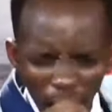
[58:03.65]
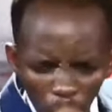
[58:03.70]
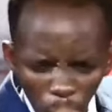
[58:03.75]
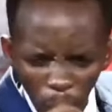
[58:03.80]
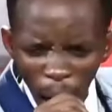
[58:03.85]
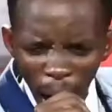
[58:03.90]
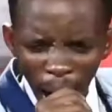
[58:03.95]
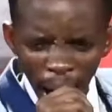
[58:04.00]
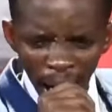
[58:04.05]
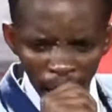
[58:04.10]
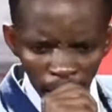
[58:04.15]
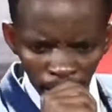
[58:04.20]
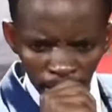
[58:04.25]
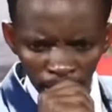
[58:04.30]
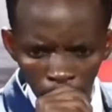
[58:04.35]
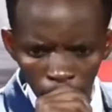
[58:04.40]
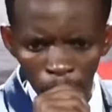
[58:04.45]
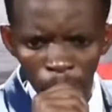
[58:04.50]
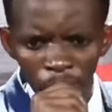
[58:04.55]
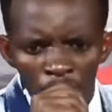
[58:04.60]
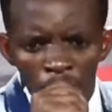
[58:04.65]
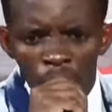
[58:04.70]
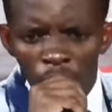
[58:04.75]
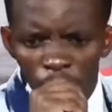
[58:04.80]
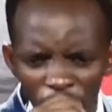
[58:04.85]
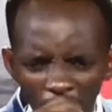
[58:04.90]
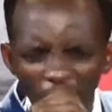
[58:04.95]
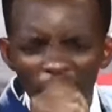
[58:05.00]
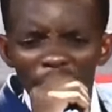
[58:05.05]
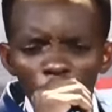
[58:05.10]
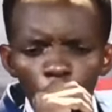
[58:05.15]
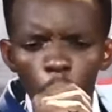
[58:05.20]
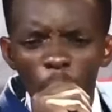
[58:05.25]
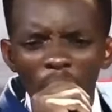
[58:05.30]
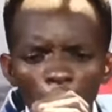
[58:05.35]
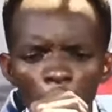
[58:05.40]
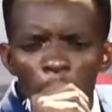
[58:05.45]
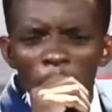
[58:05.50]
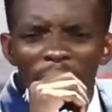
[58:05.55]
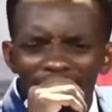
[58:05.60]
my word, then
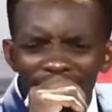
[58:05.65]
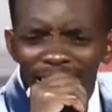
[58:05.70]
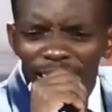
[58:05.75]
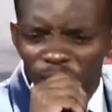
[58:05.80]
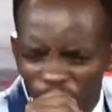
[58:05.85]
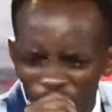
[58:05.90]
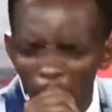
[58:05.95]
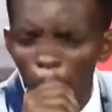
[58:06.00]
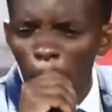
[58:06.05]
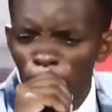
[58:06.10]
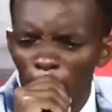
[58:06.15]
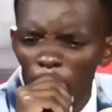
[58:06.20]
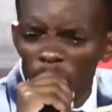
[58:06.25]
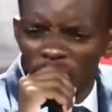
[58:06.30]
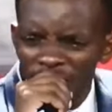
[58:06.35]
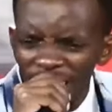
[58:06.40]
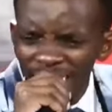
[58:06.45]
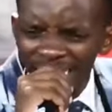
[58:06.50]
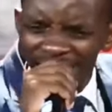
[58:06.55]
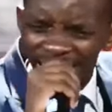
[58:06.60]
you are my disciples